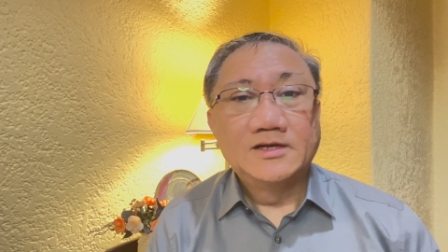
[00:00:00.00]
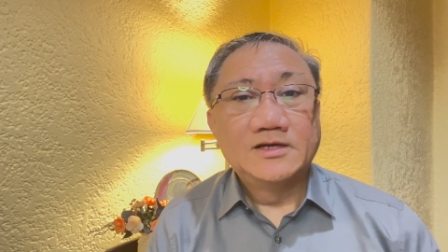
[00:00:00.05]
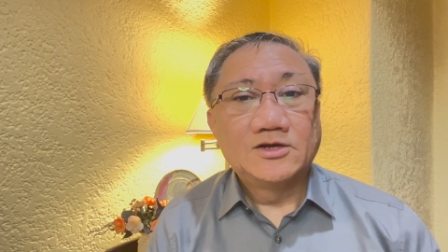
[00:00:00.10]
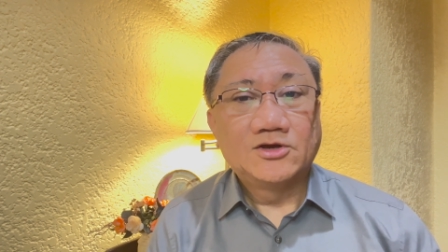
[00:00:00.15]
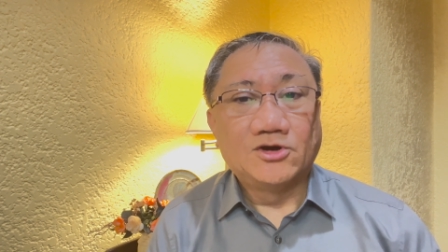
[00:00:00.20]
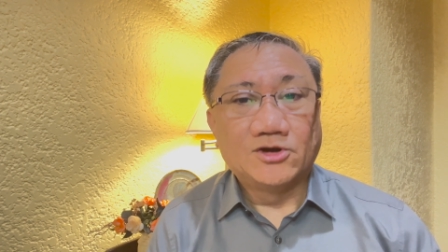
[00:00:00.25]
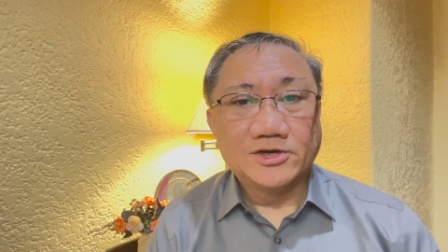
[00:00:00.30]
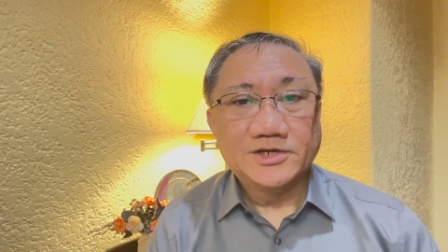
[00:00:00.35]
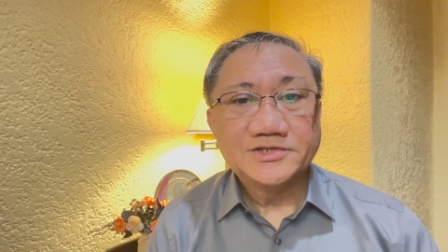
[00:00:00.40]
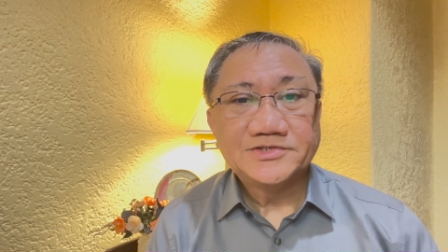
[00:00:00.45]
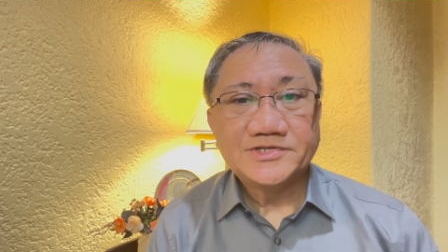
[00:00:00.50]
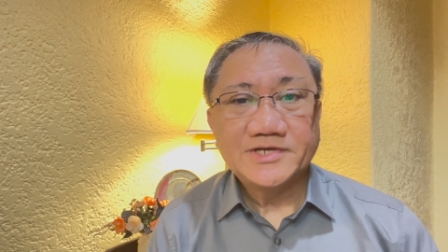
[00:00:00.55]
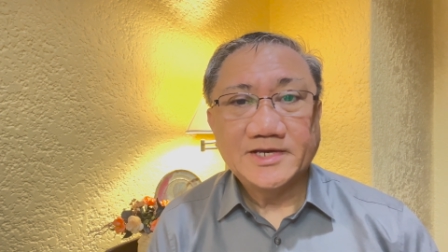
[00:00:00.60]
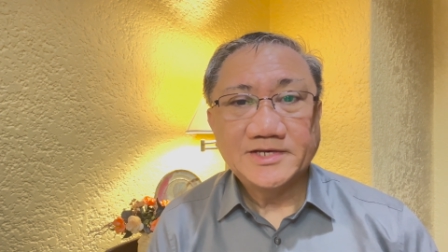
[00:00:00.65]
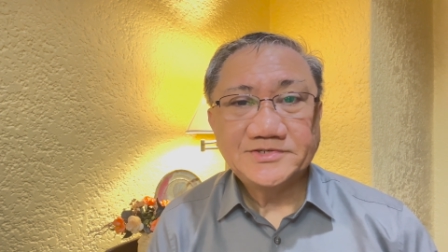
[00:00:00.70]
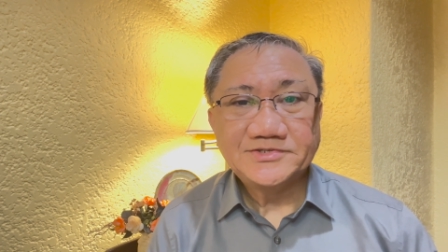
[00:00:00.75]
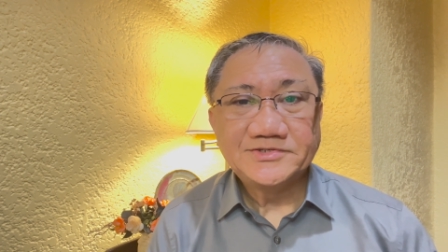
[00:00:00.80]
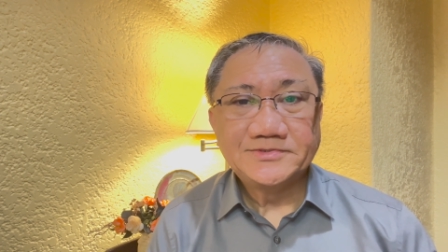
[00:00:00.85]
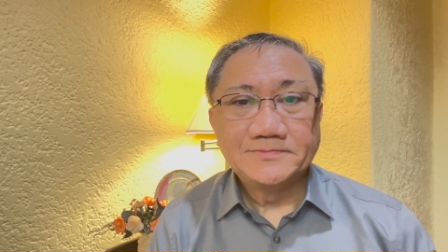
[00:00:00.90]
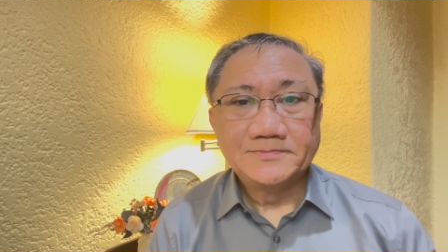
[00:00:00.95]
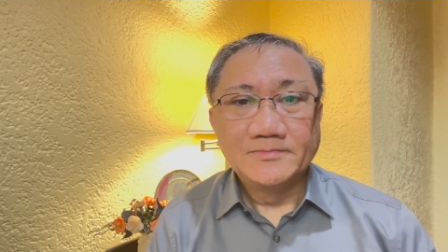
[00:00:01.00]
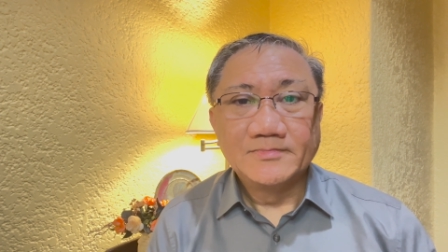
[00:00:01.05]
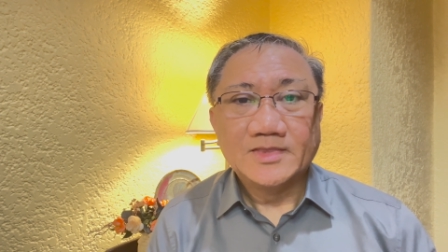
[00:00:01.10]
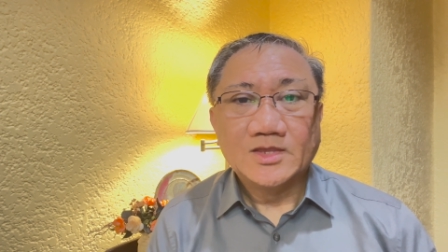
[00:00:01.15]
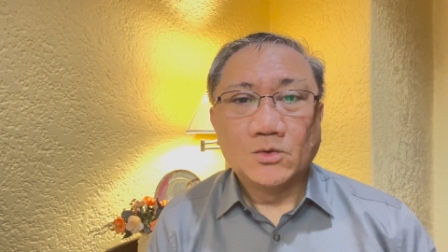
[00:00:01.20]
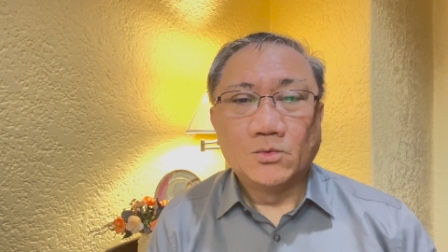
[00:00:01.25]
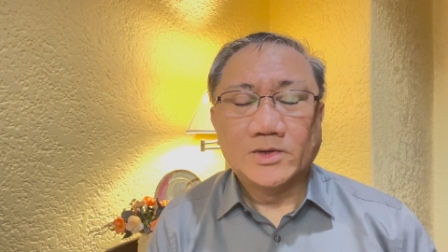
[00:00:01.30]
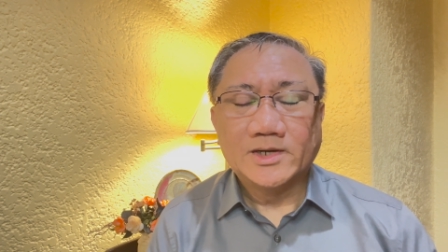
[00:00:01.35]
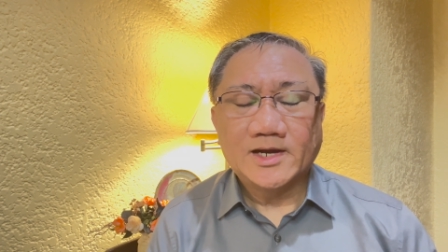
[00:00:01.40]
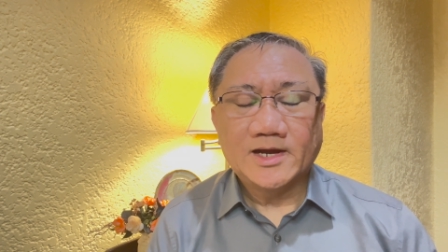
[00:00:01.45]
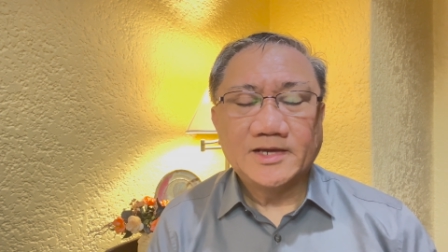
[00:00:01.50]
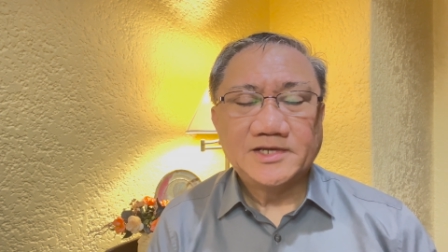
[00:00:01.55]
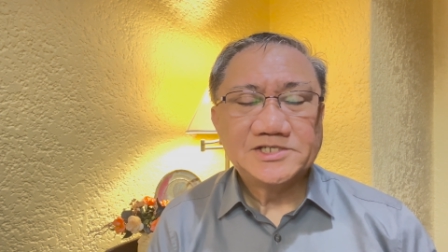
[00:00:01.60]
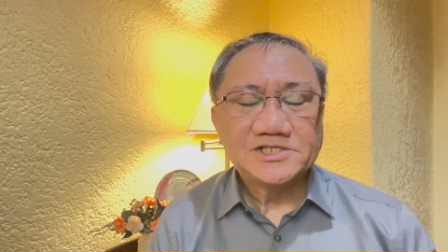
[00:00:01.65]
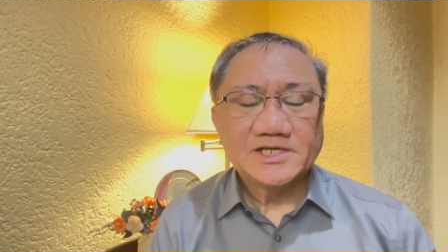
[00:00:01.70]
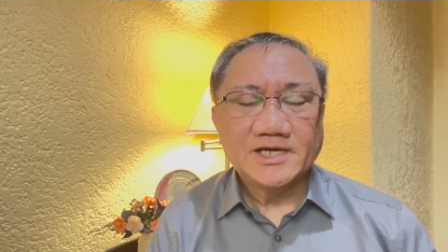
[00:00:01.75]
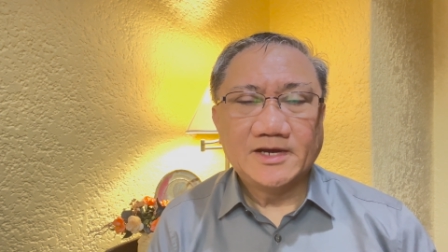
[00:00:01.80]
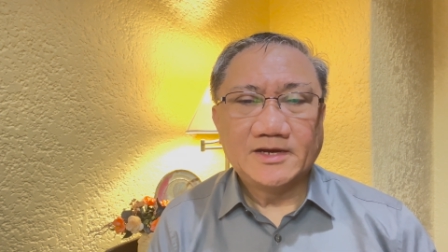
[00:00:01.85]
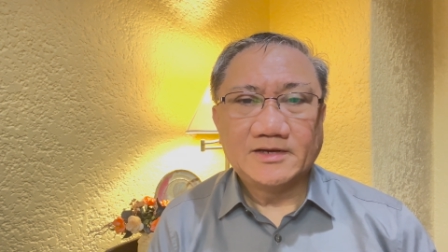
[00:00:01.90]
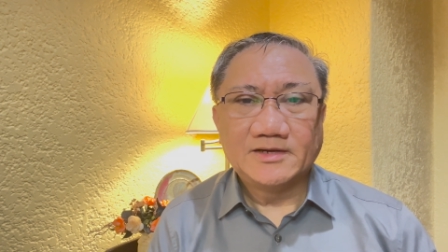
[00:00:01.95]
courses where I
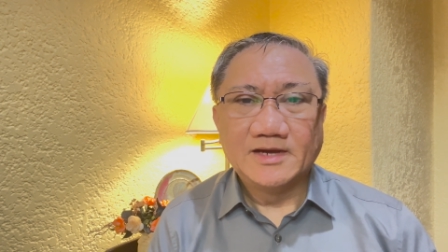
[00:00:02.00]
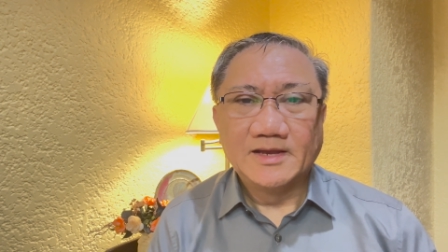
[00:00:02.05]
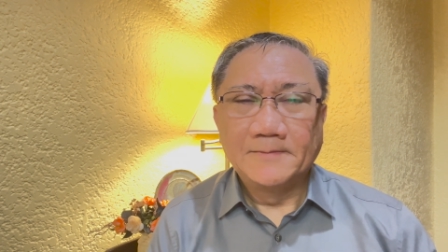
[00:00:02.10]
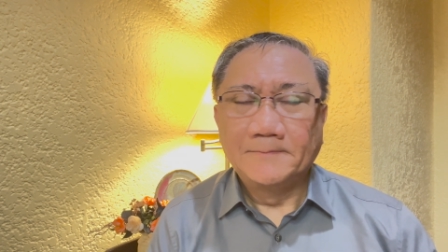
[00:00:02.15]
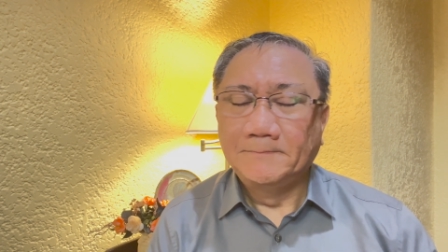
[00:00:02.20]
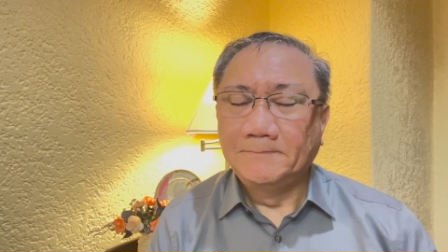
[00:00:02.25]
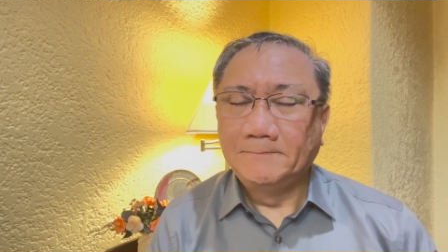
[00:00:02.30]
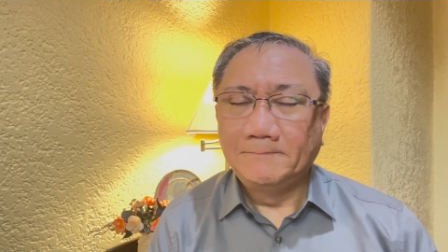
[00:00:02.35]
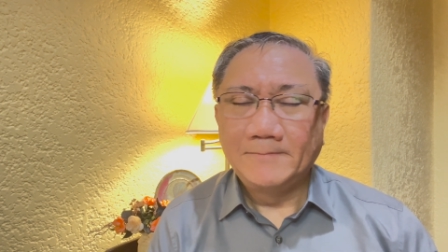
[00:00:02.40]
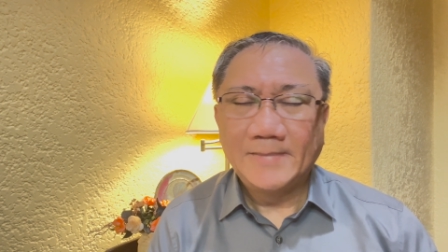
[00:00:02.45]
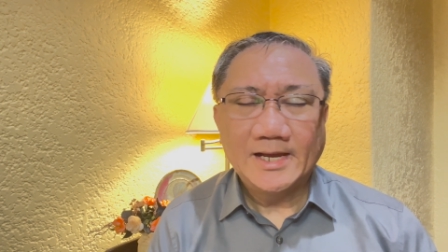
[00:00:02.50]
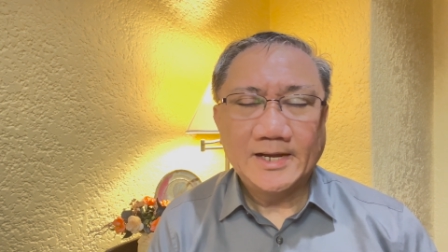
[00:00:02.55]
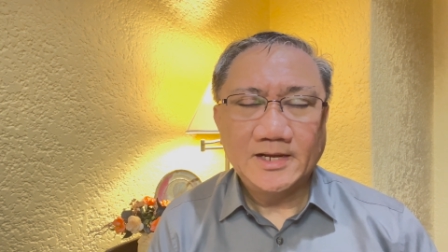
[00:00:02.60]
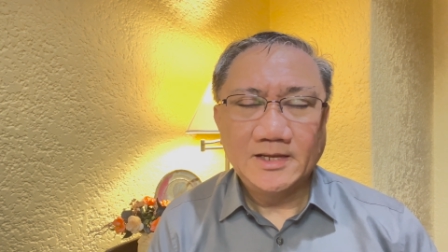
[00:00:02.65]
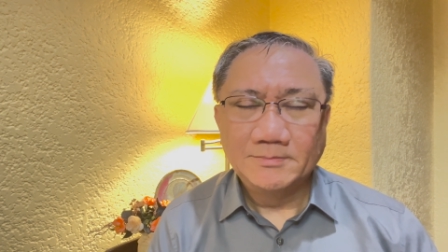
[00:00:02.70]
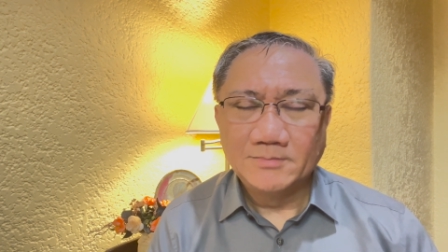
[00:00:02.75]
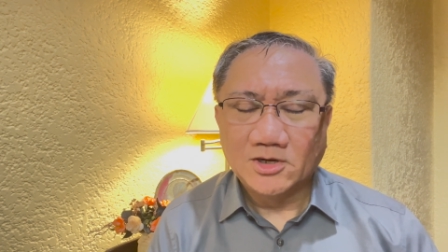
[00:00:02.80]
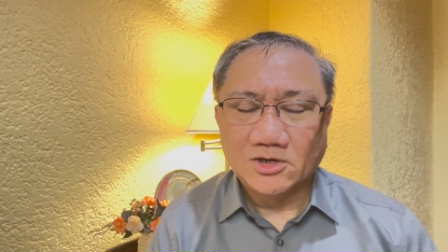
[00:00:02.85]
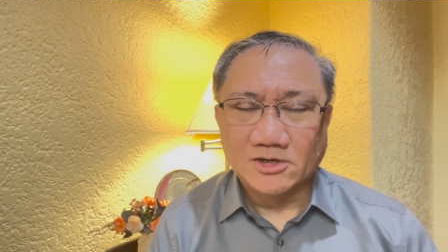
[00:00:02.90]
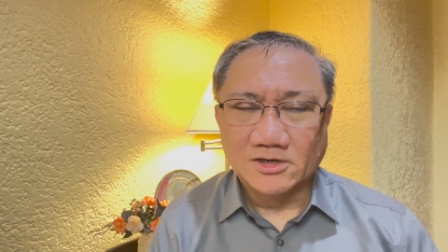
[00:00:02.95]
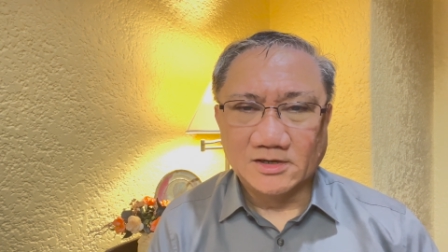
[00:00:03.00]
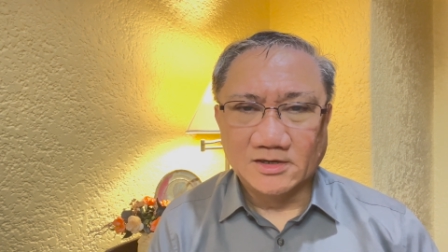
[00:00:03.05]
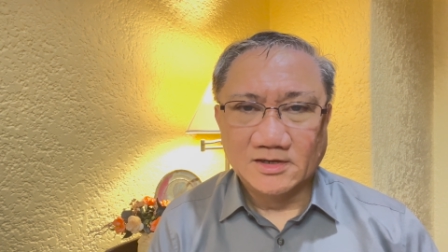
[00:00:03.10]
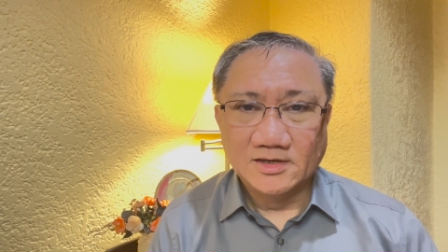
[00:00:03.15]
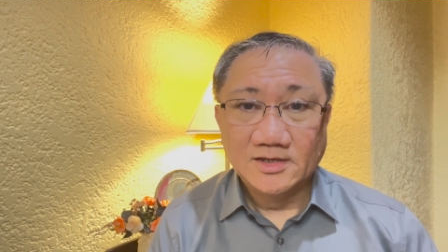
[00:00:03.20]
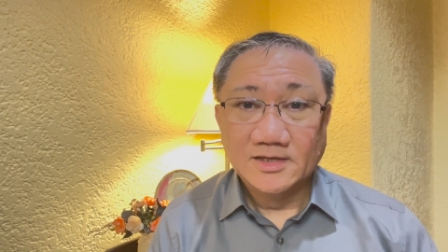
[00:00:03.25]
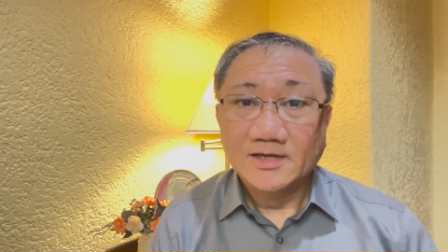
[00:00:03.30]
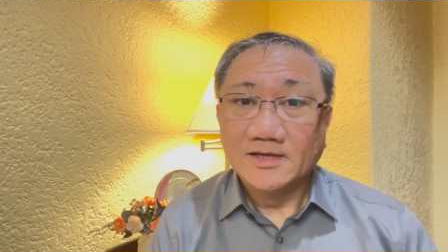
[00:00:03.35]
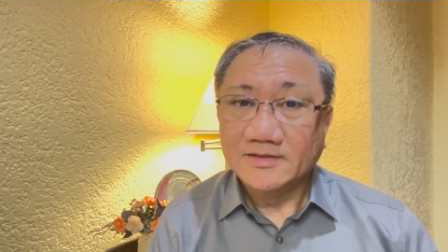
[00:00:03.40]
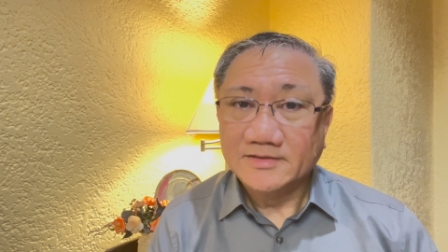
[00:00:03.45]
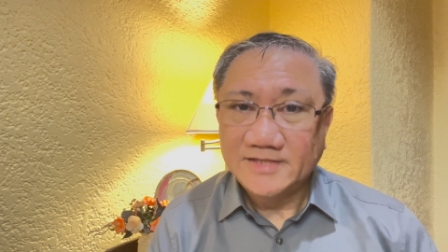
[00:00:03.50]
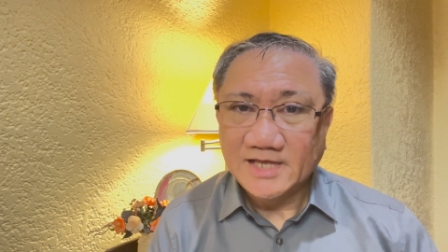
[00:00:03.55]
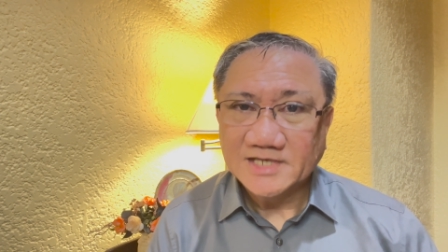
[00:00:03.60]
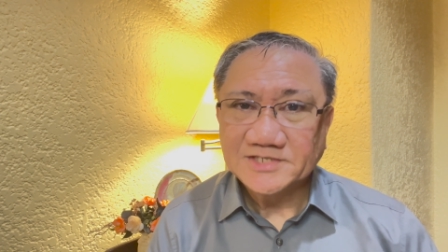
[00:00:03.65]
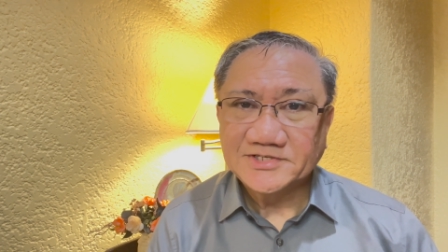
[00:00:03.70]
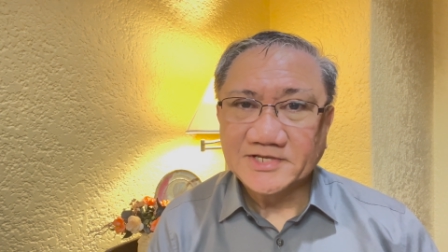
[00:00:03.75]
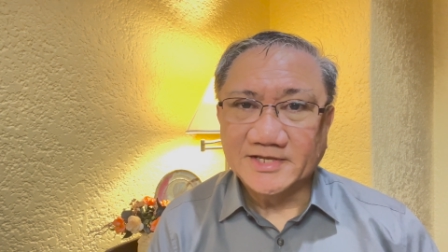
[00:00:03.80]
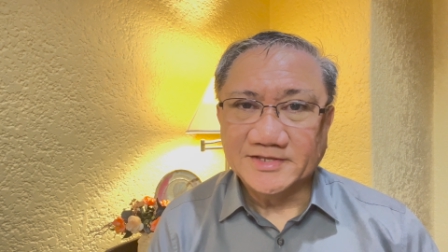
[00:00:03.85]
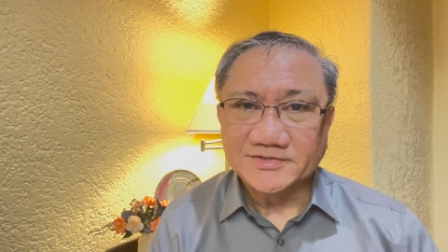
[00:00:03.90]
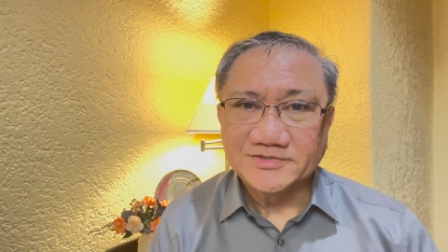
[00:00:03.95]
share many more
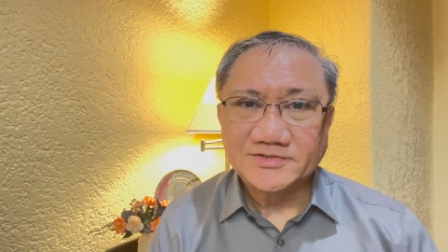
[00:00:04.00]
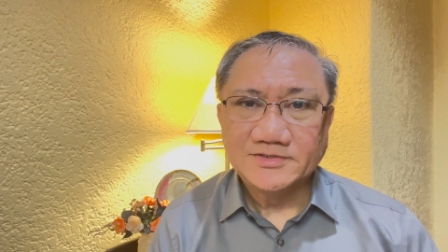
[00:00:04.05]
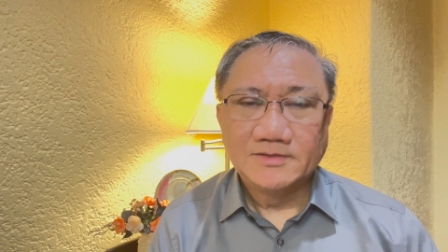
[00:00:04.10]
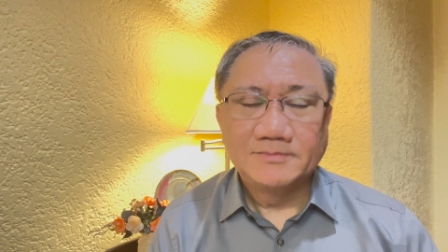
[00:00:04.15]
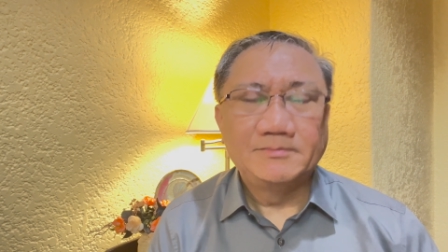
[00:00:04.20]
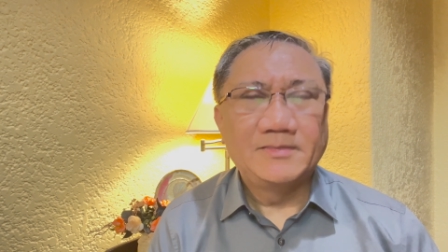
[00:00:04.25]
dozens,